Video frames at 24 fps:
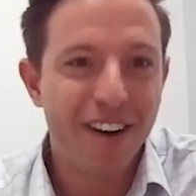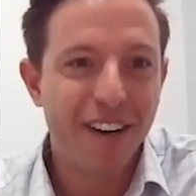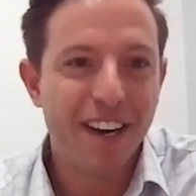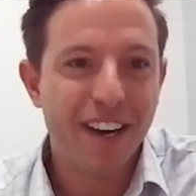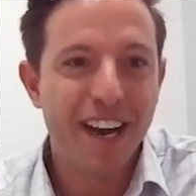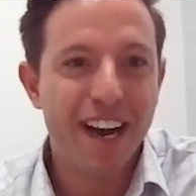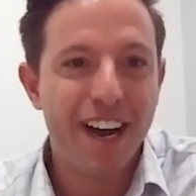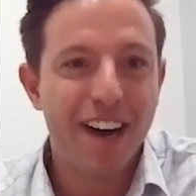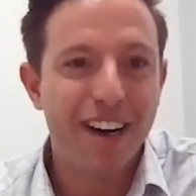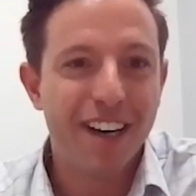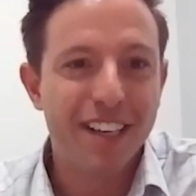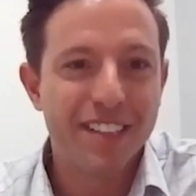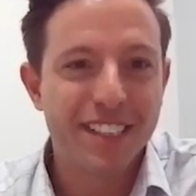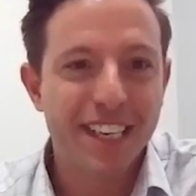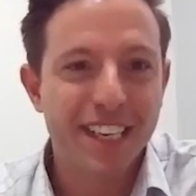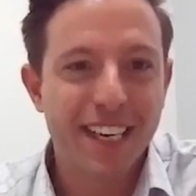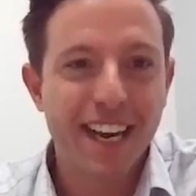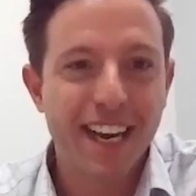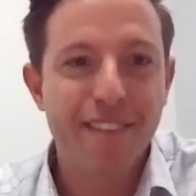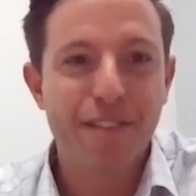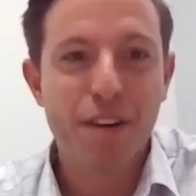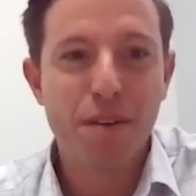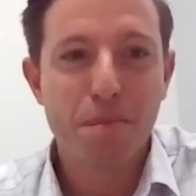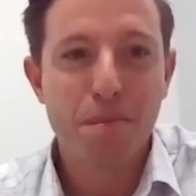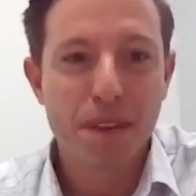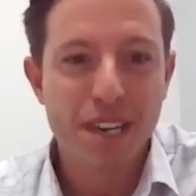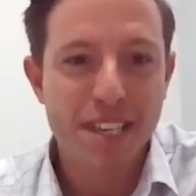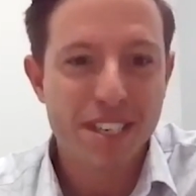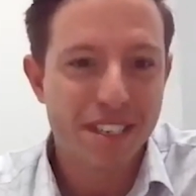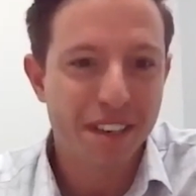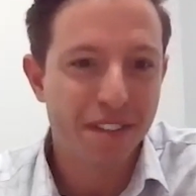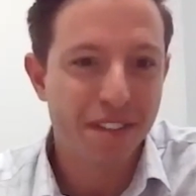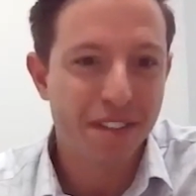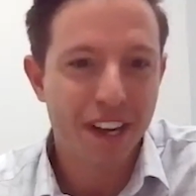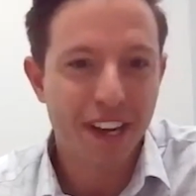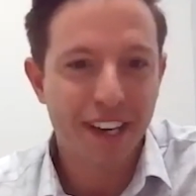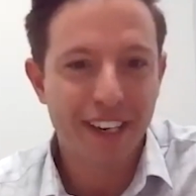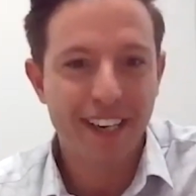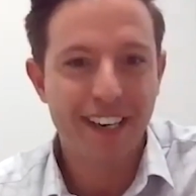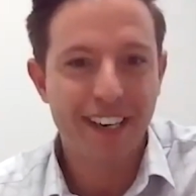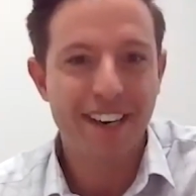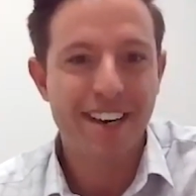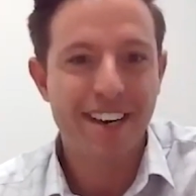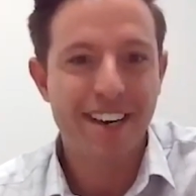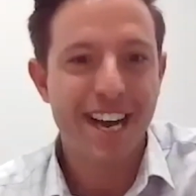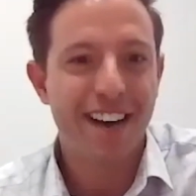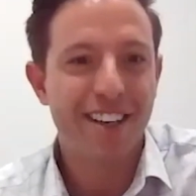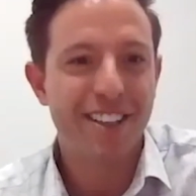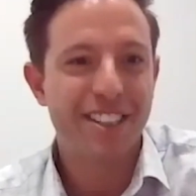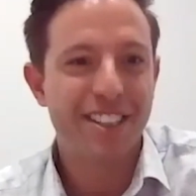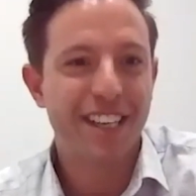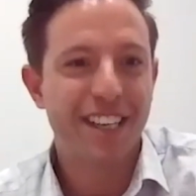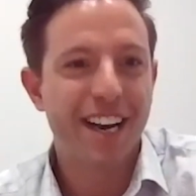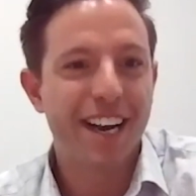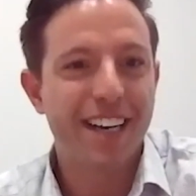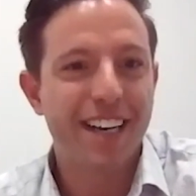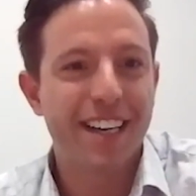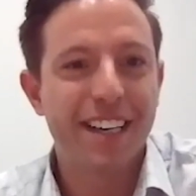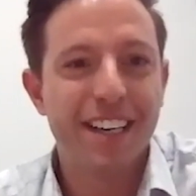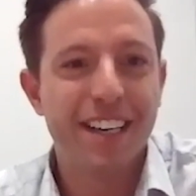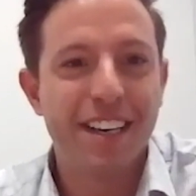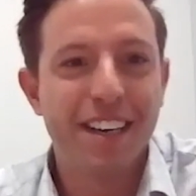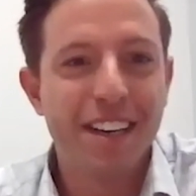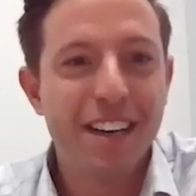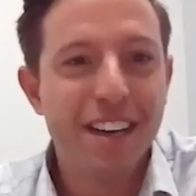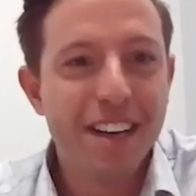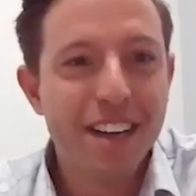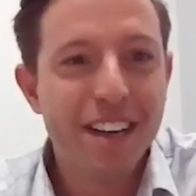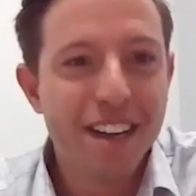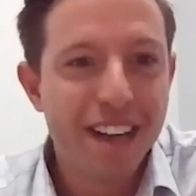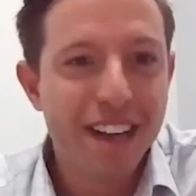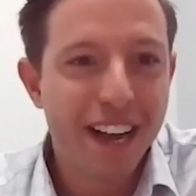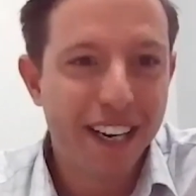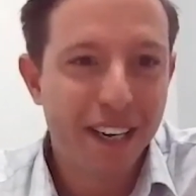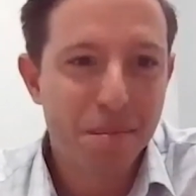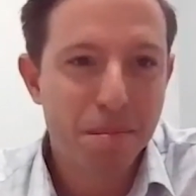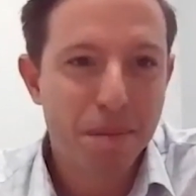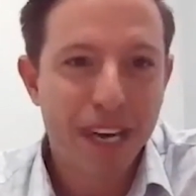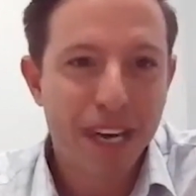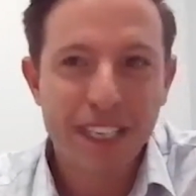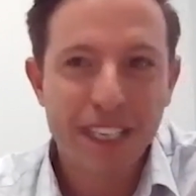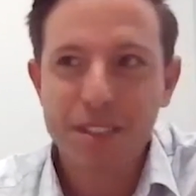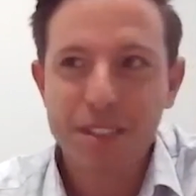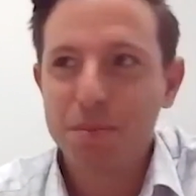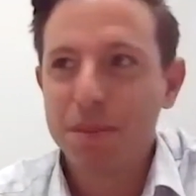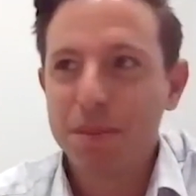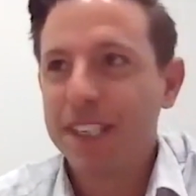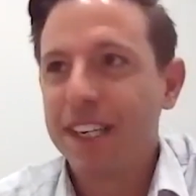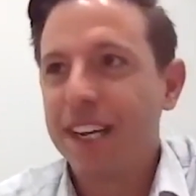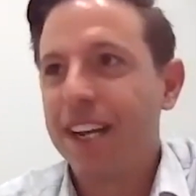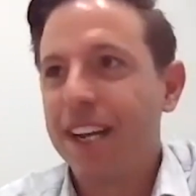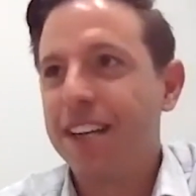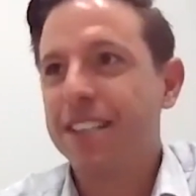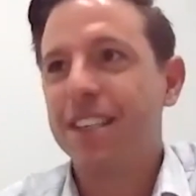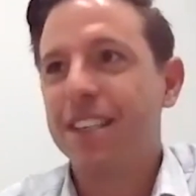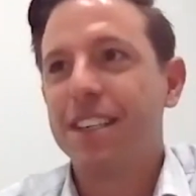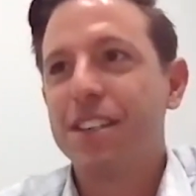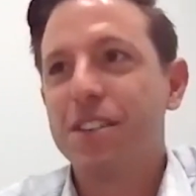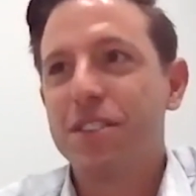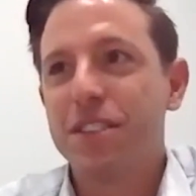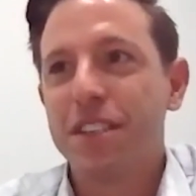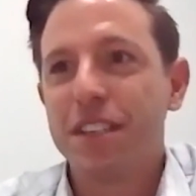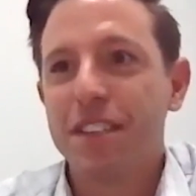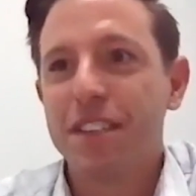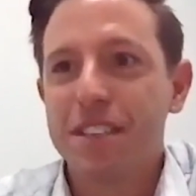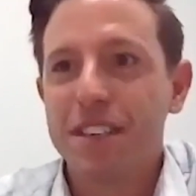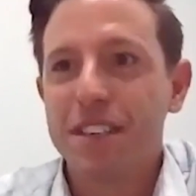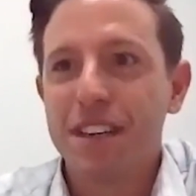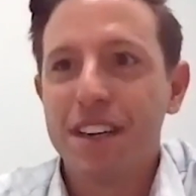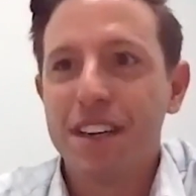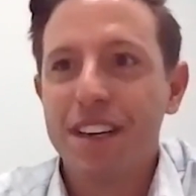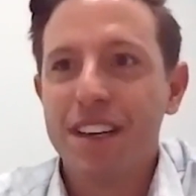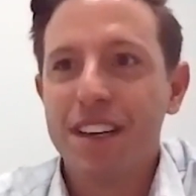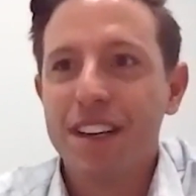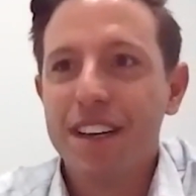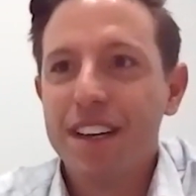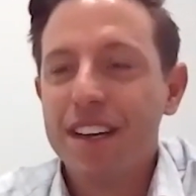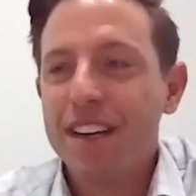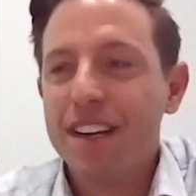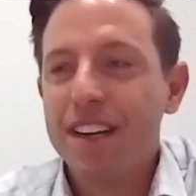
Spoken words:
And now I'll take every piece of nugget and knowledge that I can possibly get it to use it to